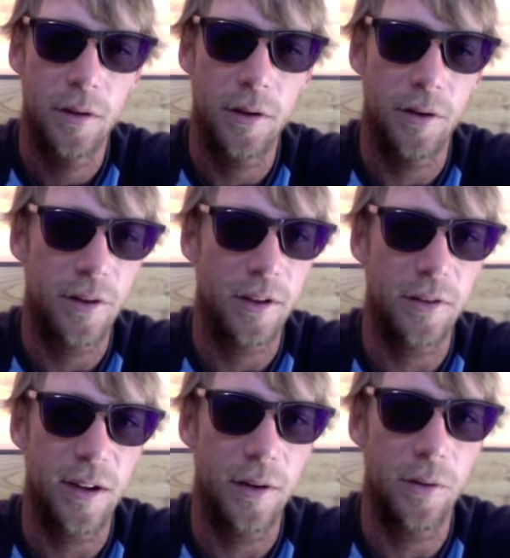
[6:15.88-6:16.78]
There are things
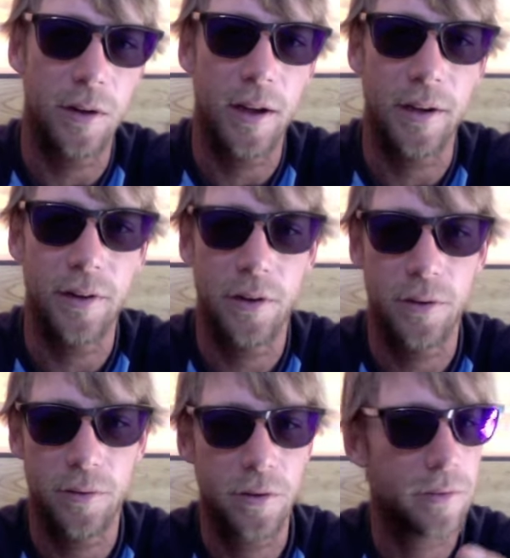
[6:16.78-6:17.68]
that I don't like.
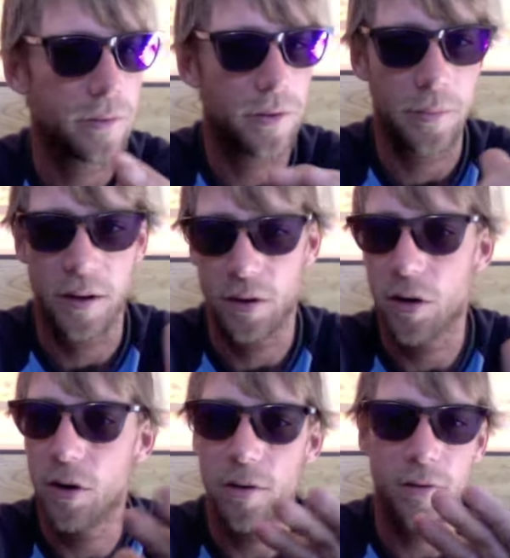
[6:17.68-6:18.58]
Some kind of
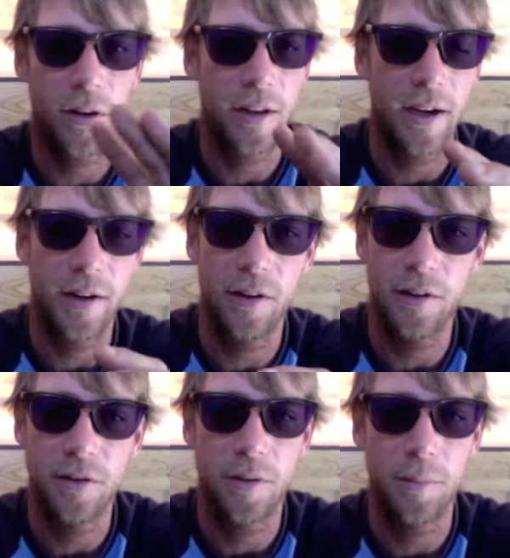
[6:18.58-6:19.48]
curve on the handle
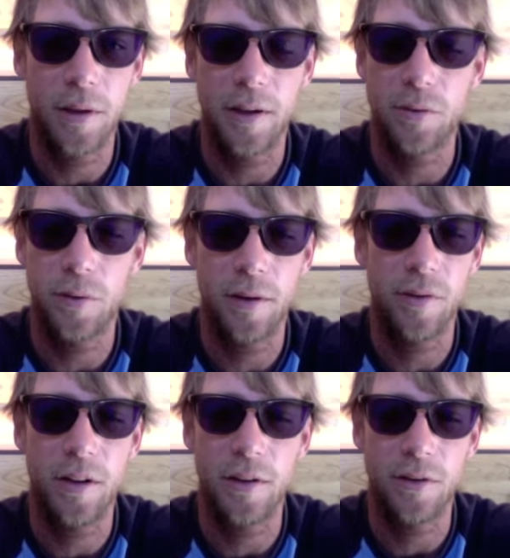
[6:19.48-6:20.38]
in some place, whatever
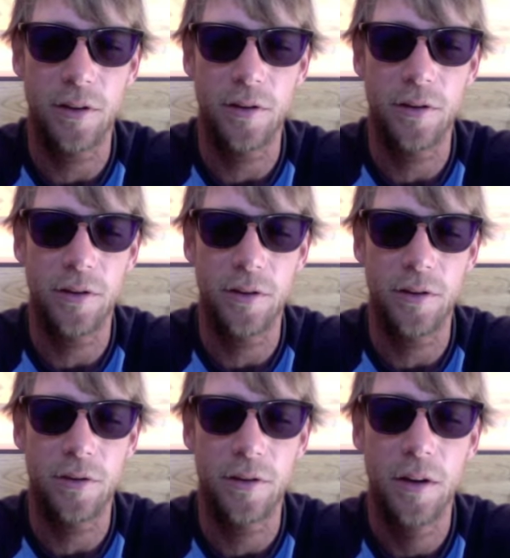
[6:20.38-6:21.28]
it is, it
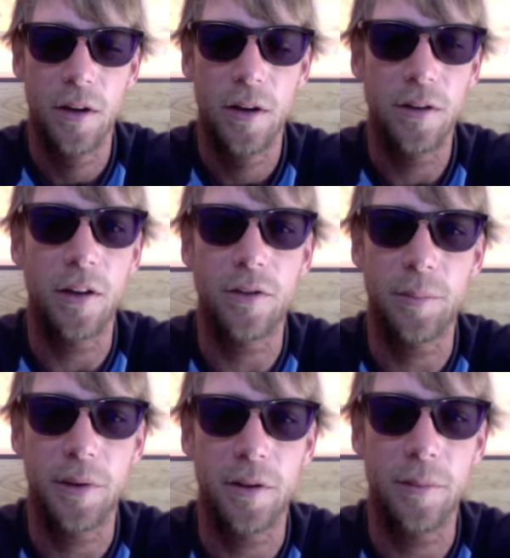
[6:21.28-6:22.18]
just doesn't
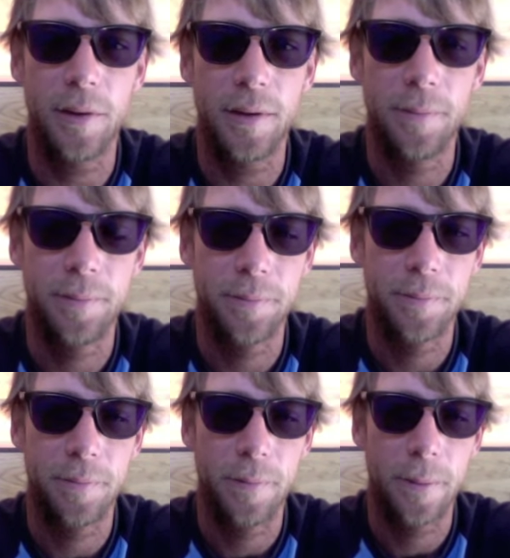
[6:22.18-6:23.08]
appeal to me.
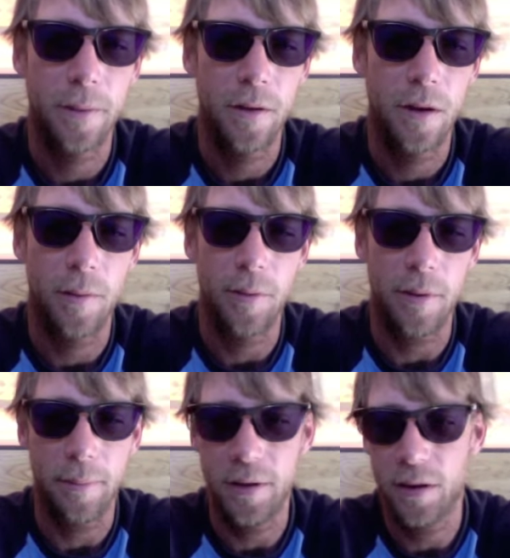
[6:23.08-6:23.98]
It
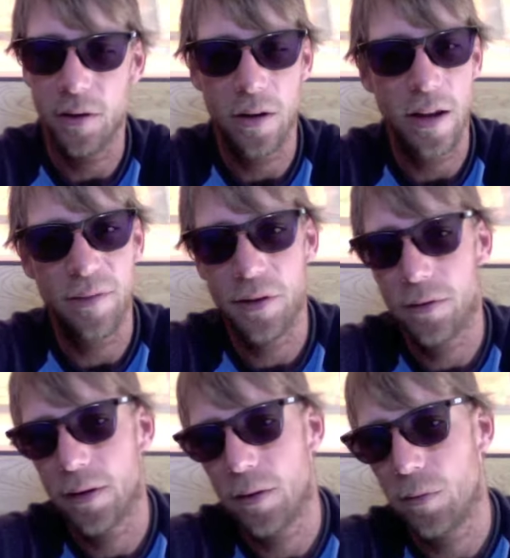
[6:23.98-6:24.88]
might be a little heavier
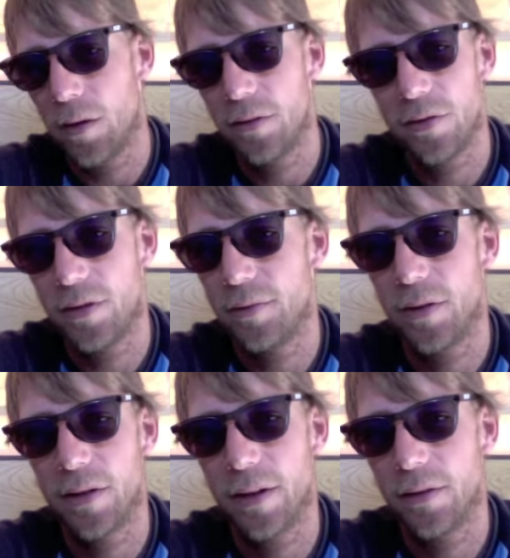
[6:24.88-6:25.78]
than I want, just
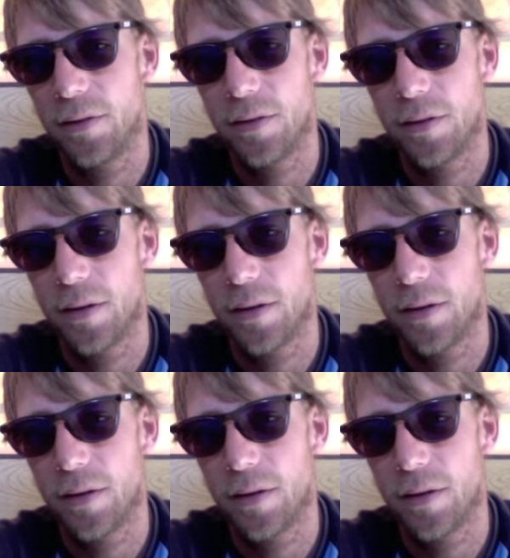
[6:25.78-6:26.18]
different things.